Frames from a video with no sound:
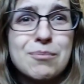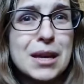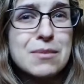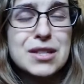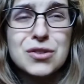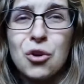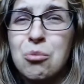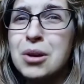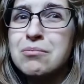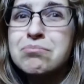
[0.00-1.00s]
baby
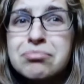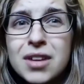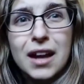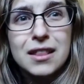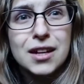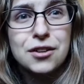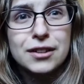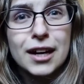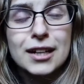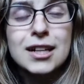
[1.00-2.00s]
soap, and then you're
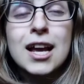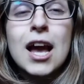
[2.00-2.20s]
done.